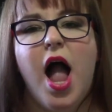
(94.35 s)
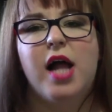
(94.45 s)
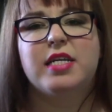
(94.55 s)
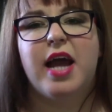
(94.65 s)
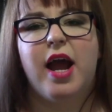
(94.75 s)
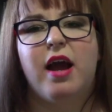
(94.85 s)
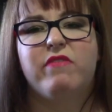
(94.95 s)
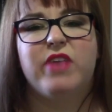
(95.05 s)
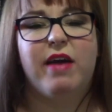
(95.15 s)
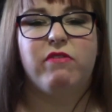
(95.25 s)
and
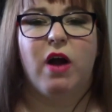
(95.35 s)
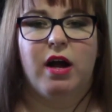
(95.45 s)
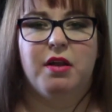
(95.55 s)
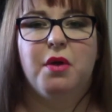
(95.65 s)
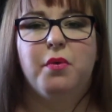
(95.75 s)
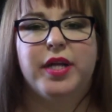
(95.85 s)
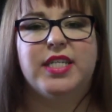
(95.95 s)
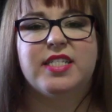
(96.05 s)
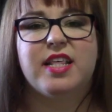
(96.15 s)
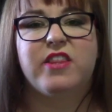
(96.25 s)
Heir of Novron,
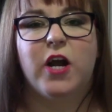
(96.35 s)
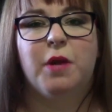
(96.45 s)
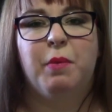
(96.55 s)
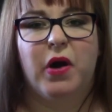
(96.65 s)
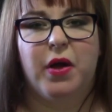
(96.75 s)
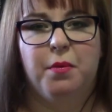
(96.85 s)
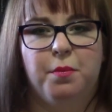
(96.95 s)
which is the third book.